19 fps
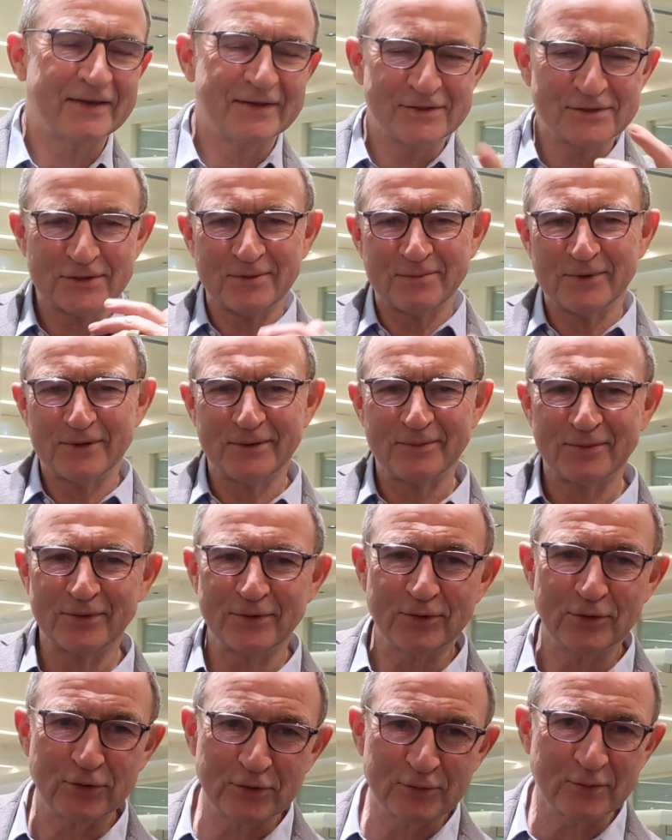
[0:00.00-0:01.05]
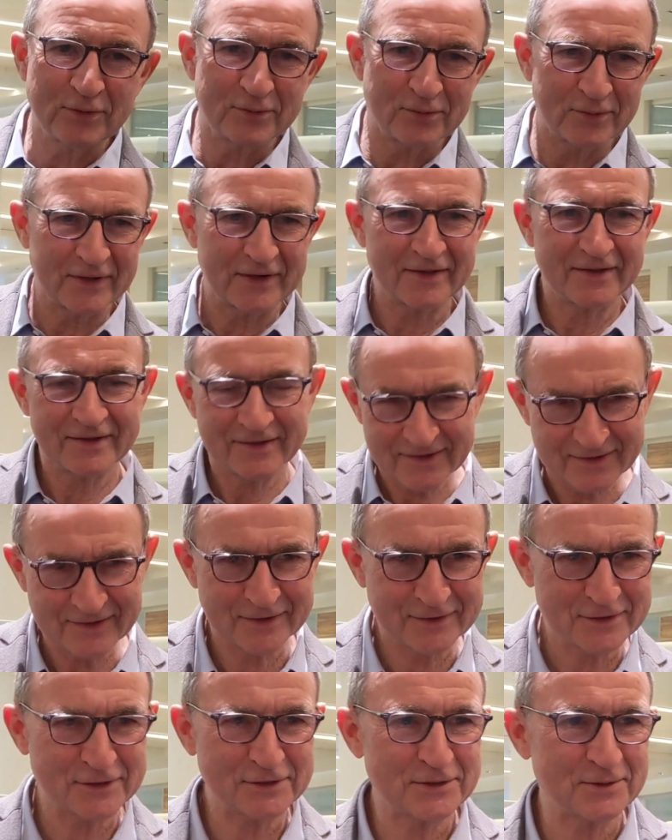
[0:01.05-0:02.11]
He's coming up the road. We're waiting in
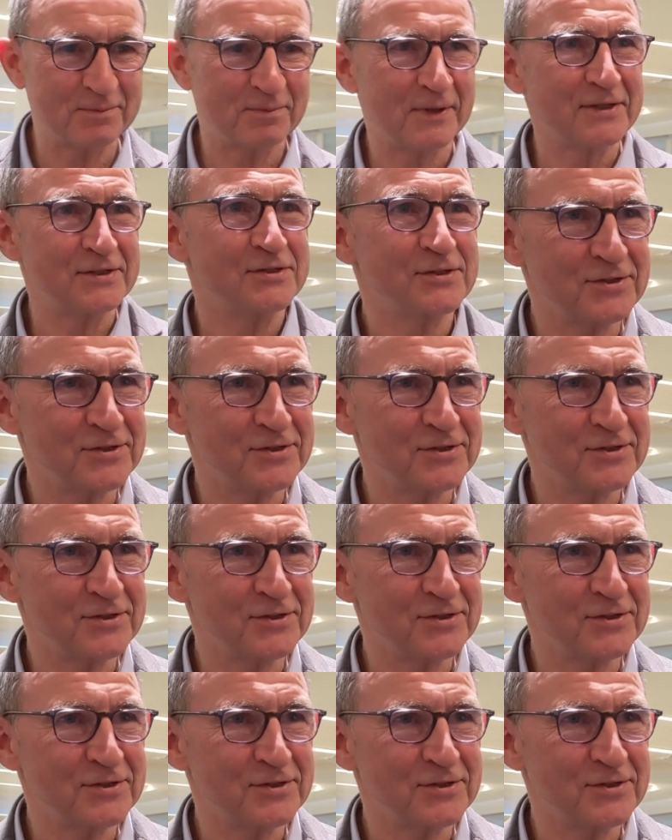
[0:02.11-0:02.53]
anticipation.